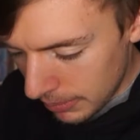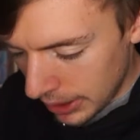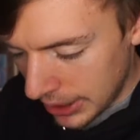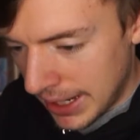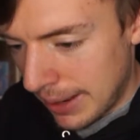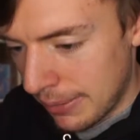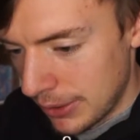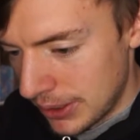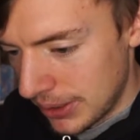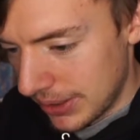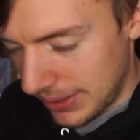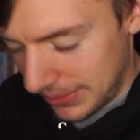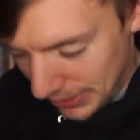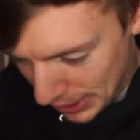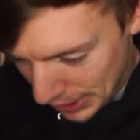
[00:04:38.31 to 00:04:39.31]
My camera's
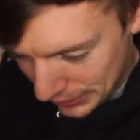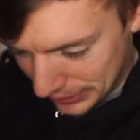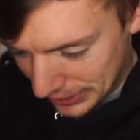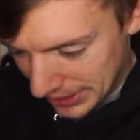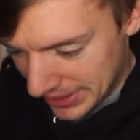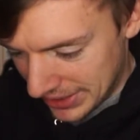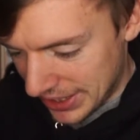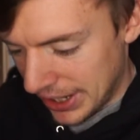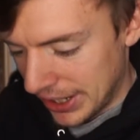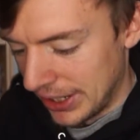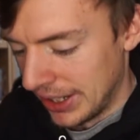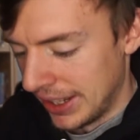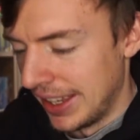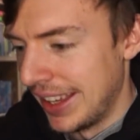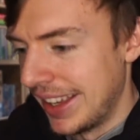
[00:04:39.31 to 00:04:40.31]
off to the
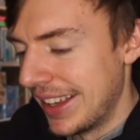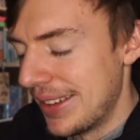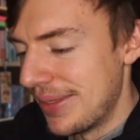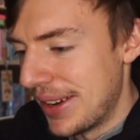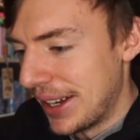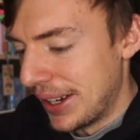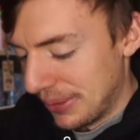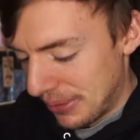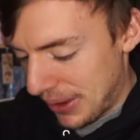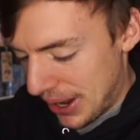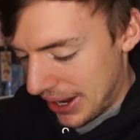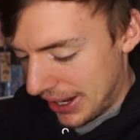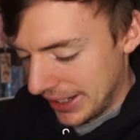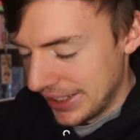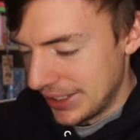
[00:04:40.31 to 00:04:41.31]
side. Man,
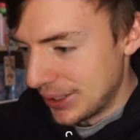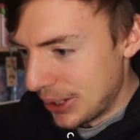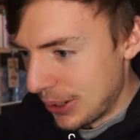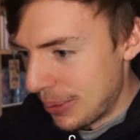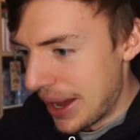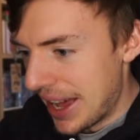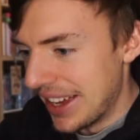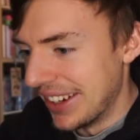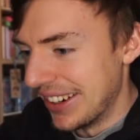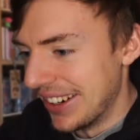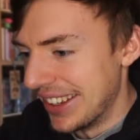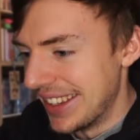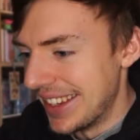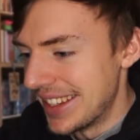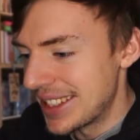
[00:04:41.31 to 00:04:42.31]
I need to do better
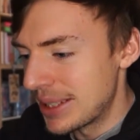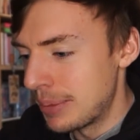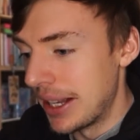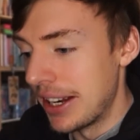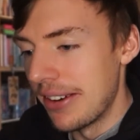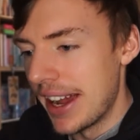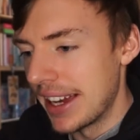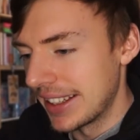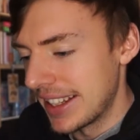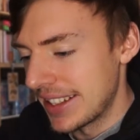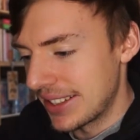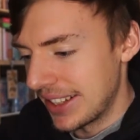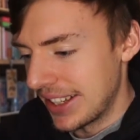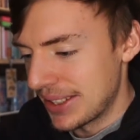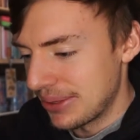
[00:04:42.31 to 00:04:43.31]
at this. Spinarak,
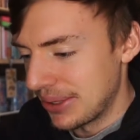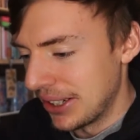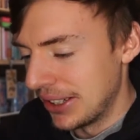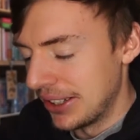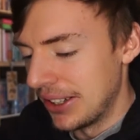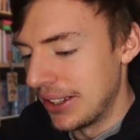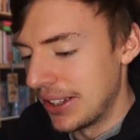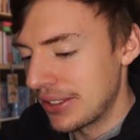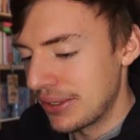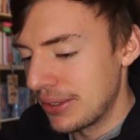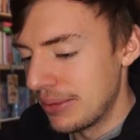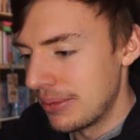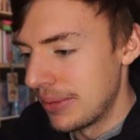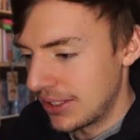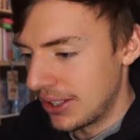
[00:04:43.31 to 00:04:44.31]
that's one I know. That's
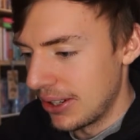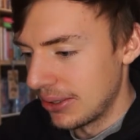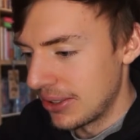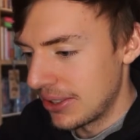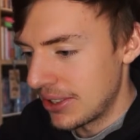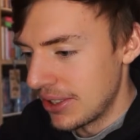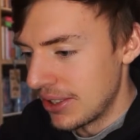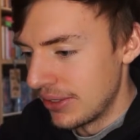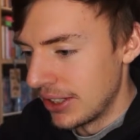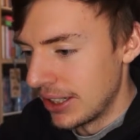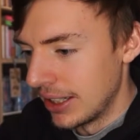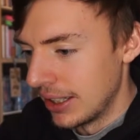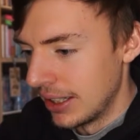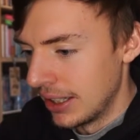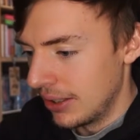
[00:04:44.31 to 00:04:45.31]
from Gold and
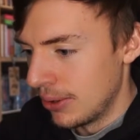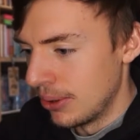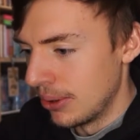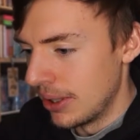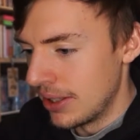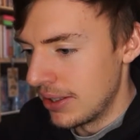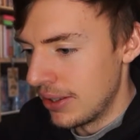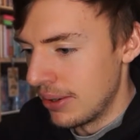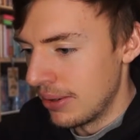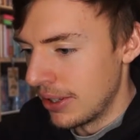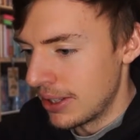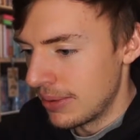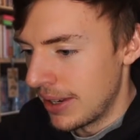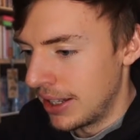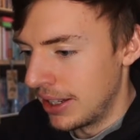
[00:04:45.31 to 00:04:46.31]
Silver. All these new
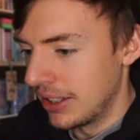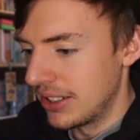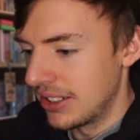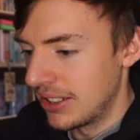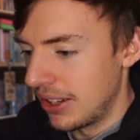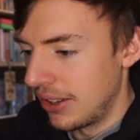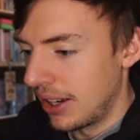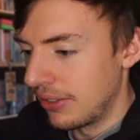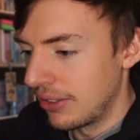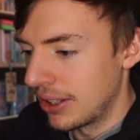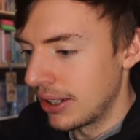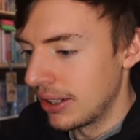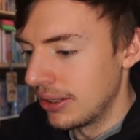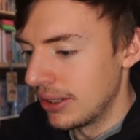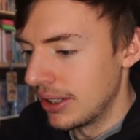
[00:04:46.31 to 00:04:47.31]
ones, man, I just don't have a
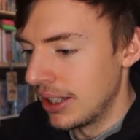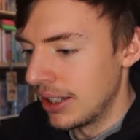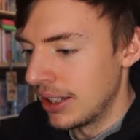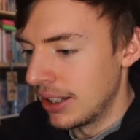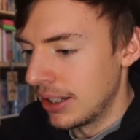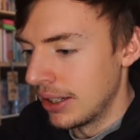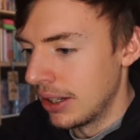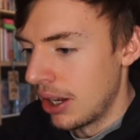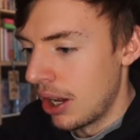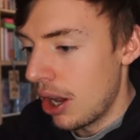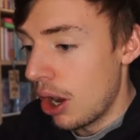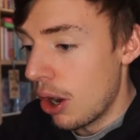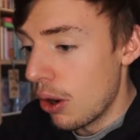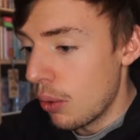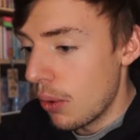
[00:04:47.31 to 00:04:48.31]
clue what they are.
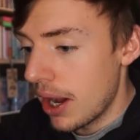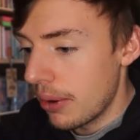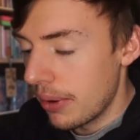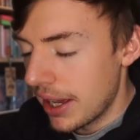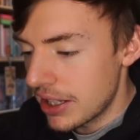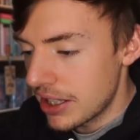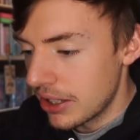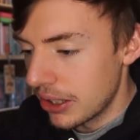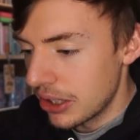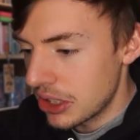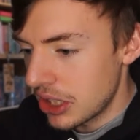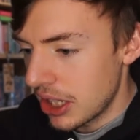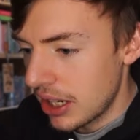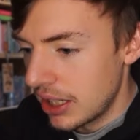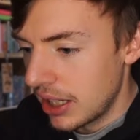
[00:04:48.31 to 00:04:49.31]
Oh, wow, we actually got a
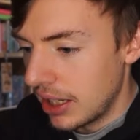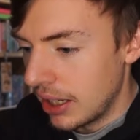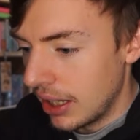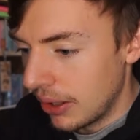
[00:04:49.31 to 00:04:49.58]
shiny.